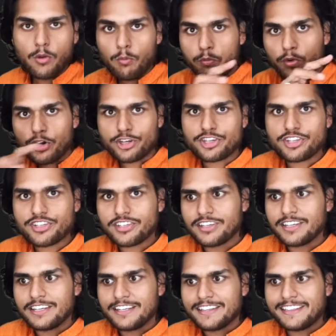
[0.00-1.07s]
whoosh,
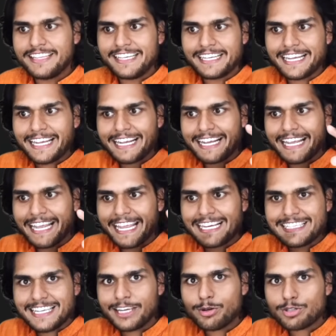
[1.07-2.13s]
the
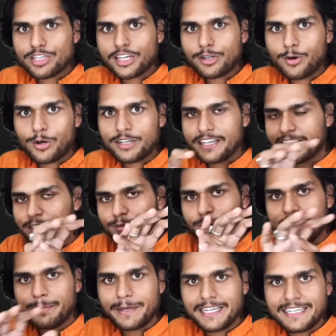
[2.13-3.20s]
execution context
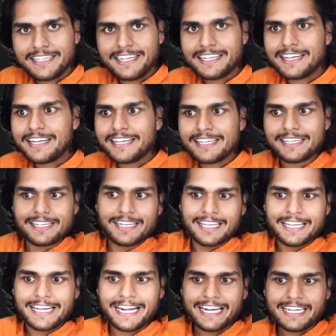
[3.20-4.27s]
will be deleted
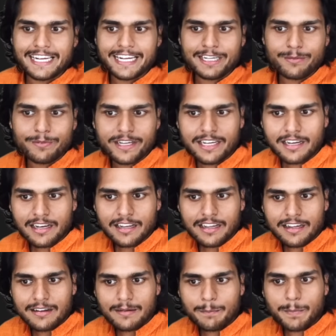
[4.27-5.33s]
and it will
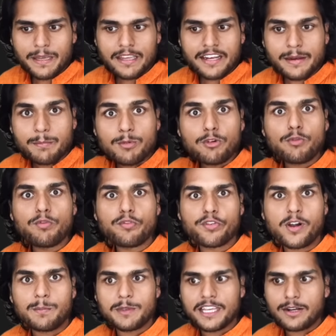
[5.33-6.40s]
be removed
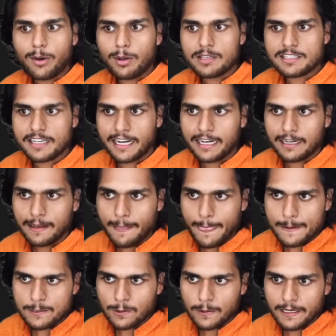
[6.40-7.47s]
from the call stack.
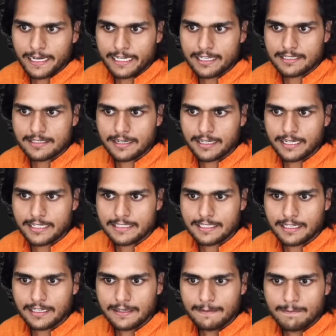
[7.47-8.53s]
So let us run and
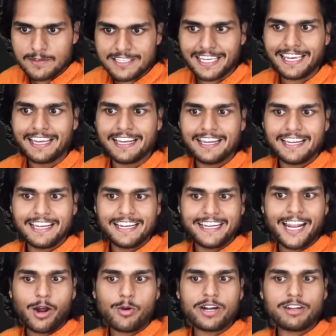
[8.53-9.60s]
see. See,
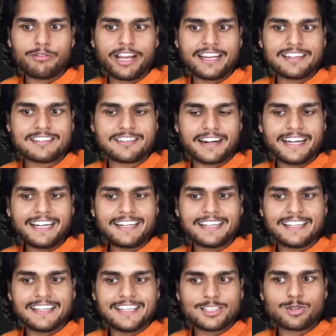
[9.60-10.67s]
now it vanished, right?
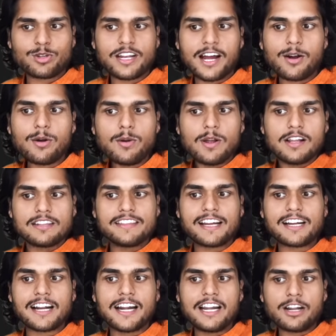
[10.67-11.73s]
So now the
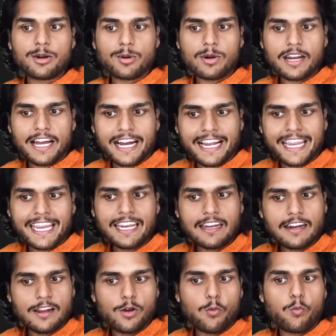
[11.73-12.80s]
control
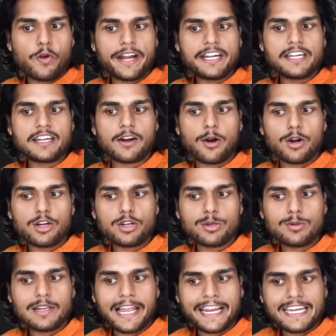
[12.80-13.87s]
again went on to
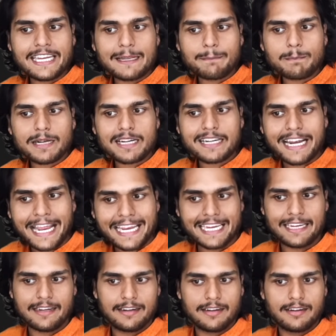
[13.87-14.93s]
line number
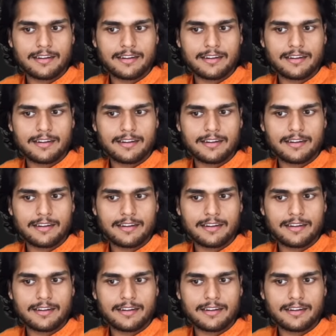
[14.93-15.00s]
9,